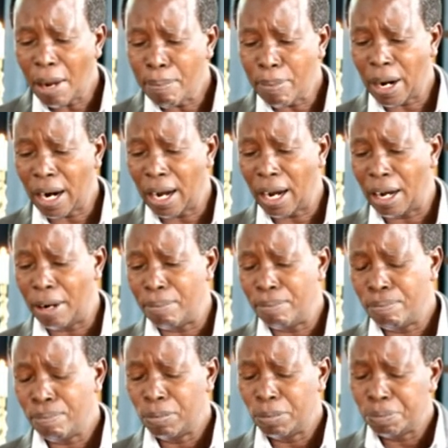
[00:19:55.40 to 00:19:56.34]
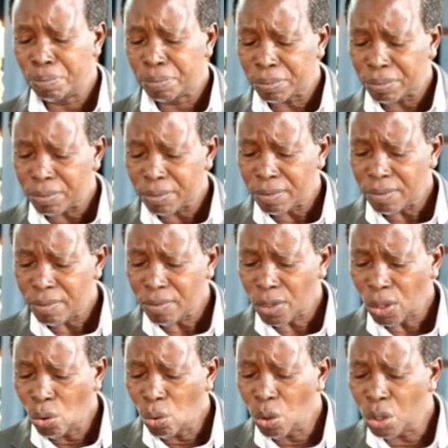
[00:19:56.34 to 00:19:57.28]
Abraham
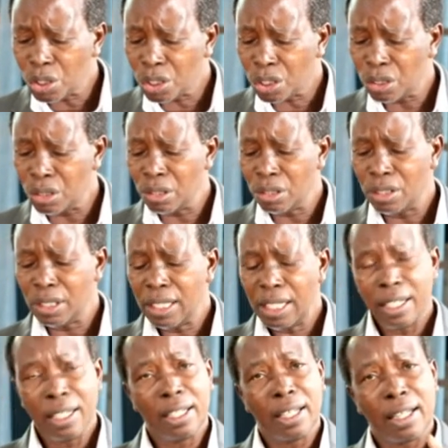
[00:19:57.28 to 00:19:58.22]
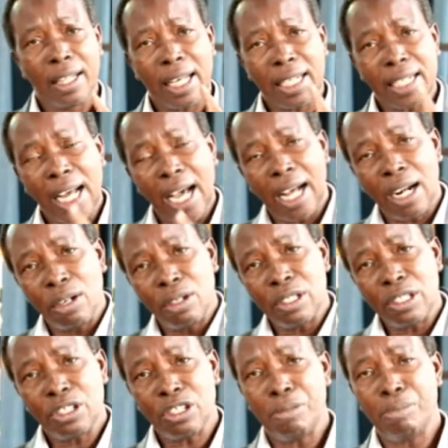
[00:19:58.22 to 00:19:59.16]
was told that
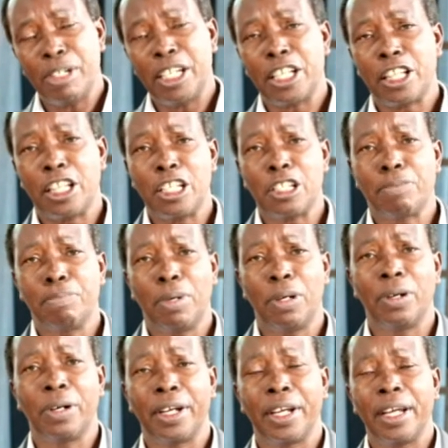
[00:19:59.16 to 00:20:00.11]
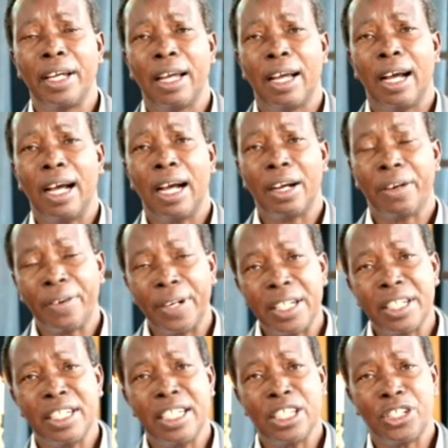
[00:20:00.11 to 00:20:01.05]
I'll also make this boy a
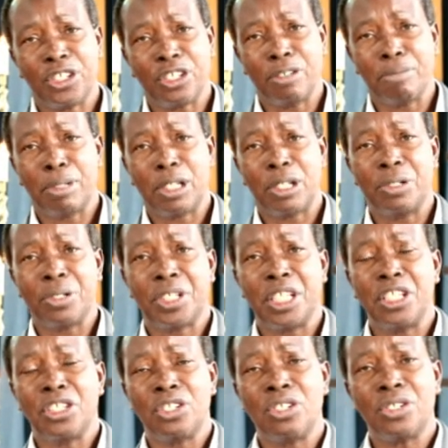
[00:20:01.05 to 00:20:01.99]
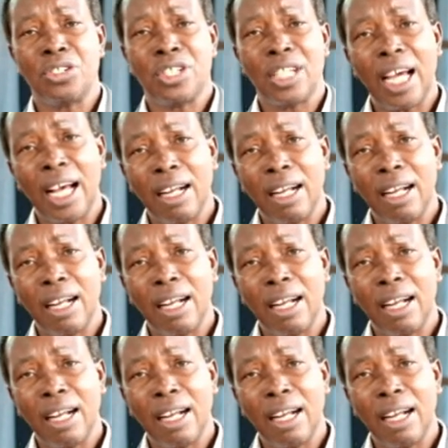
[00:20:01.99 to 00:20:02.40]
great nation because he's your